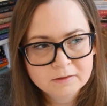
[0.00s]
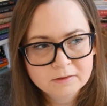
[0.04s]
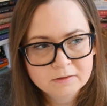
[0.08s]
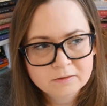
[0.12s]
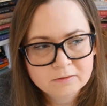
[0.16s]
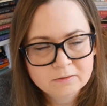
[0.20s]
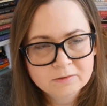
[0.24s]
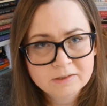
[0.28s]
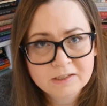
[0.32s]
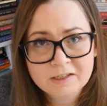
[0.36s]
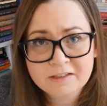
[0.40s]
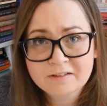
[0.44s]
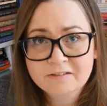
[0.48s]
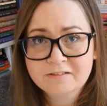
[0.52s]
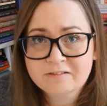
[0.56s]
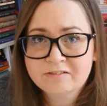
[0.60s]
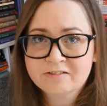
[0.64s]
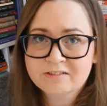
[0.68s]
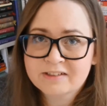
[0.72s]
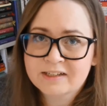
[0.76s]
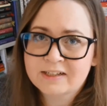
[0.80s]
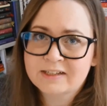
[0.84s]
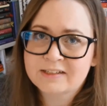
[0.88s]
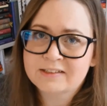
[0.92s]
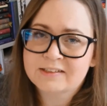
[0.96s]
you can
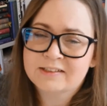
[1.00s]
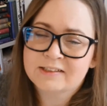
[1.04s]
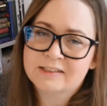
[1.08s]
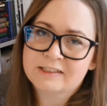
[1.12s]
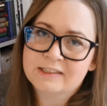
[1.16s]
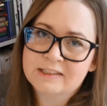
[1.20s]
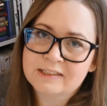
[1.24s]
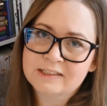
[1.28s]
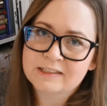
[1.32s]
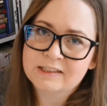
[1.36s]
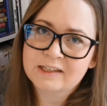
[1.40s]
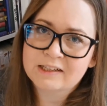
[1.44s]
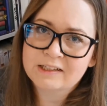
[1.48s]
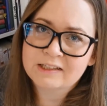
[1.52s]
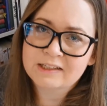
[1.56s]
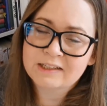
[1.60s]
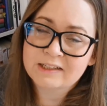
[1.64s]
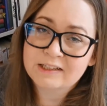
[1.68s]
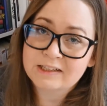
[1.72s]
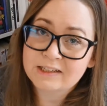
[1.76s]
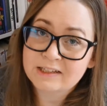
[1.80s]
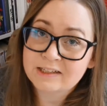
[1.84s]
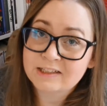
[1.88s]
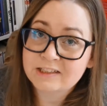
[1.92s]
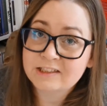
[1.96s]
really see that
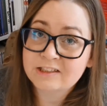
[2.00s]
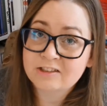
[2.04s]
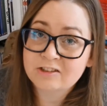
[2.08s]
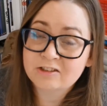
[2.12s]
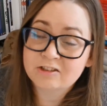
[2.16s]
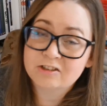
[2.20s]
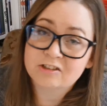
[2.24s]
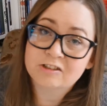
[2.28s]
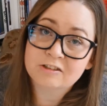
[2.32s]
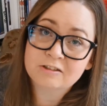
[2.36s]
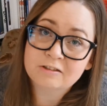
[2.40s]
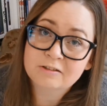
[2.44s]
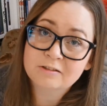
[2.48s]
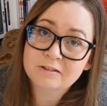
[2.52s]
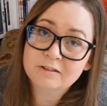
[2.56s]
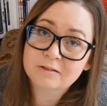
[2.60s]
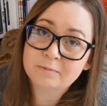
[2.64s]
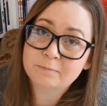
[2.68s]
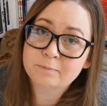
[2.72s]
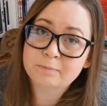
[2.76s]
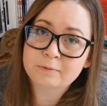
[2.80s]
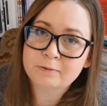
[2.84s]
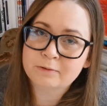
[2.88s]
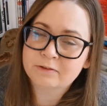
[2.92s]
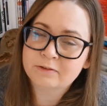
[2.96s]
he is just
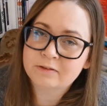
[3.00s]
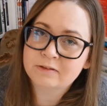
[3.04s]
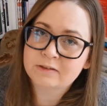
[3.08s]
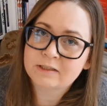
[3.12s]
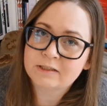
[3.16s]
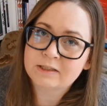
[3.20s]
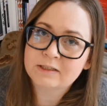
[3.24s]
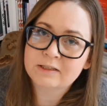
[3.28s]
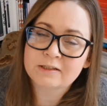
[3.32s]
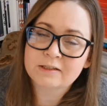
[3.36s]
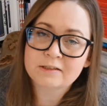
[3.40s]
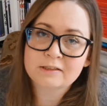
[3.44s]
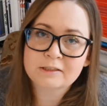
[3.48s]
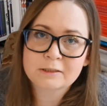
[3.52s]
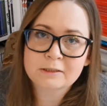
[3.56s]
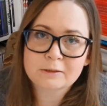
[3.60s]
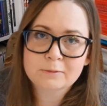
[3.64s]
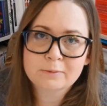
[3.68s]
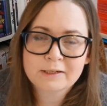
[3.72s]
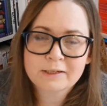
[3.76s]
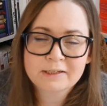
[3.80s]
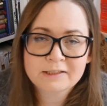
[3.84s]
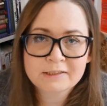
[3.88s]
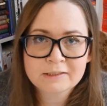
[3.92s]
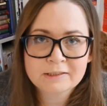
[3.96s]
put in a
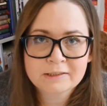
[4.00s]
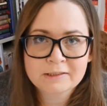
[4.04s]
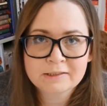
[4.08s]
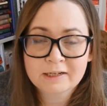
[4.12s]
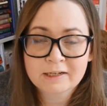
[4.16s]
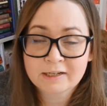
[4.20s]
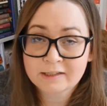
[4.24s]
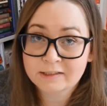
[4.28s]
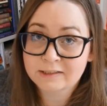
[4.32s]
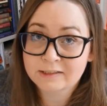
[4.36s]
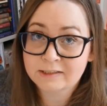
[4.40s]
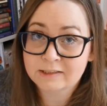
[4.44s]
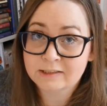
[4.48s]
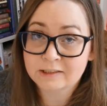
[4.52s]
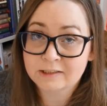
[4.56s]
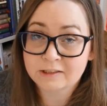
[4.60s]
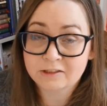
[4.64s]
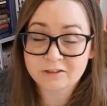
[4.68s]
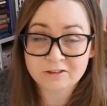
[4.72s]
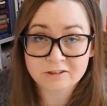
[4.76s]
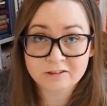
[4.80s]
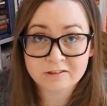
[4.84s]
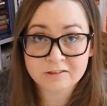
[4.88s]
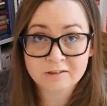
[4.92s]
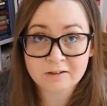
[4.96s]
situation that he
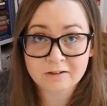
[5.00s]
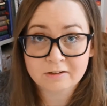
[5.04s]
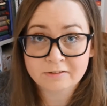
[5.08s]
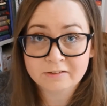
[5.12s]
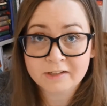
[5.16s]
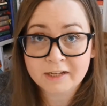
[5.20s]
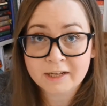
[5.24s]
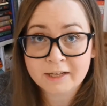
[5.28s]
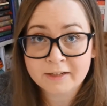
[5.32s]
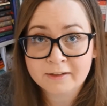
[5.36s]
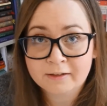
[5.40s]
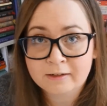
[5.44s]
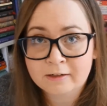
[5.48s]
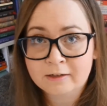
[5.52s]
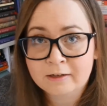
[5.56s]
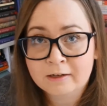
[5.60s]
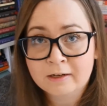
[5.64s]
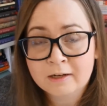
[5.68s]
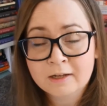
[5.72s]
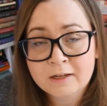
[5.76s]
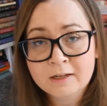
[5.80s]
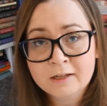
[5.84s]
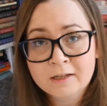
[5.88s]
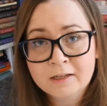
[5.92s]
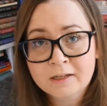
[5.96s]
just can't handle.
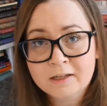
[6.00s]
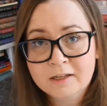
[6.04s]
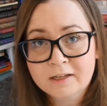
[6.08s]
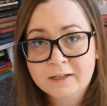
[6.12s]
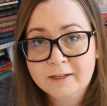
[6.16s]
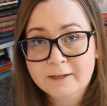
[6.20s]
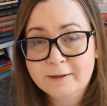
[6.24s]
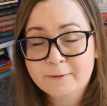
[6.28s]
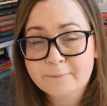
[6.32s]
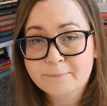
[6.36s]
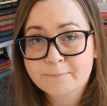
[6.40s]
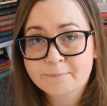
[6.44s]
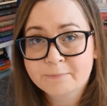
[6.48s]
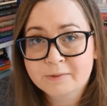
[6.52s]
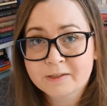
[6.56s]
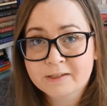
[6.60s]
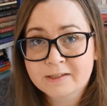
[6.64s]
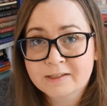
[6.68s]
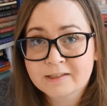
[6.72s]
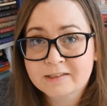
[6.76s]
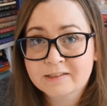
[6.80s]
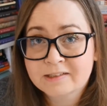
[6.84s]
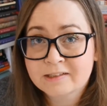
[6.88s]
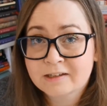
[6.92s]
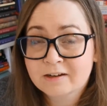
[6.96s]

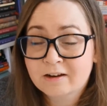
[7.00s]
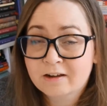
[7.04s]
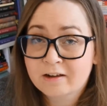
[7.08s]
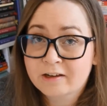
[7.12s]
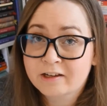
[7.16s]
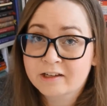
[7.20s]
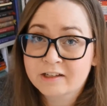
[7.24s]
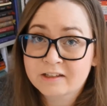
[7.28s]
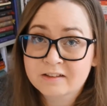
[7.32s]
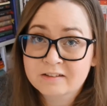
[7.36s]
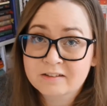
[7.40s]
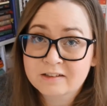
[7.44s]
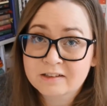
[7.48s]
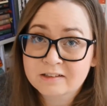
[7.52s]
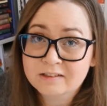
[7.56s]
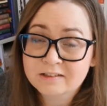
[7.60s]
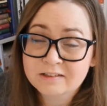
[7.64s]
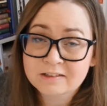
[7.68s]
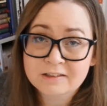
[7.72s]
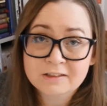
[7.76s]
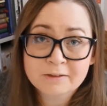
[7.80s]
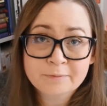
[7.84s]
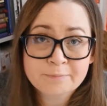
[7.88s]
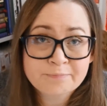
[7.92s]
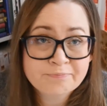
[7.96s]
He's like
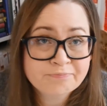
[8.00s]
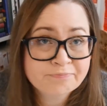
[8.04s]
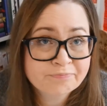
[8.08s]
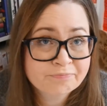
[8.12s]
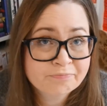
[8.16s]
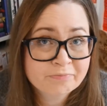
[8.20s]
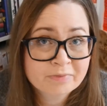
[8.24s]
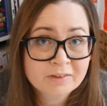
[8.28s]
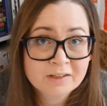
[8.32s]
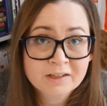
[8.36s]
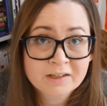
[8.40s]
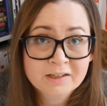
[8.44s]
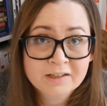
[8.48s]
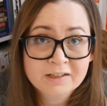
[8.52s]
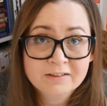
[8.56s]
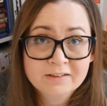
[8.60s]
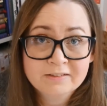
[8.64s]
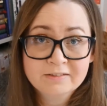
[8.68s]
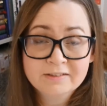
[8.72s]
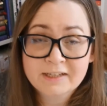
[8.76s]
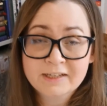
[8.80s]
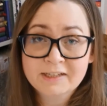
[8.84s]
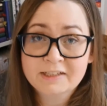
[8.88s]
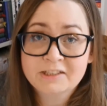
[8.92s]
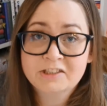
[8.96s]
this
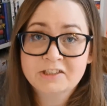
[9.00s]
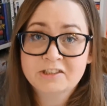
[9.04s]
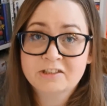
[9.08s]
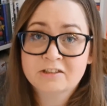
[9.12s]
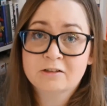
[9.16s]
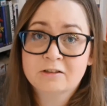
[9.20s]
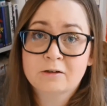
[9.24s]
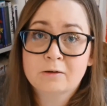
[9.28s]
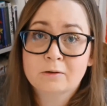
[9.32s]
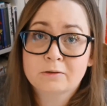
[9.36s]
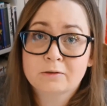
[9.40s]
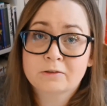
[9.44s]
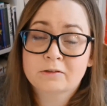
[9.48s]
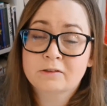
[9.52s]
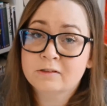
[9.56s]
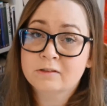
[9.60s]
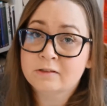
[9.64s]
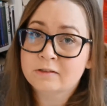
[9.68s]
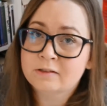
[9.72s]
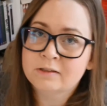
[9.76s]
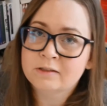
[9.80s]
nature god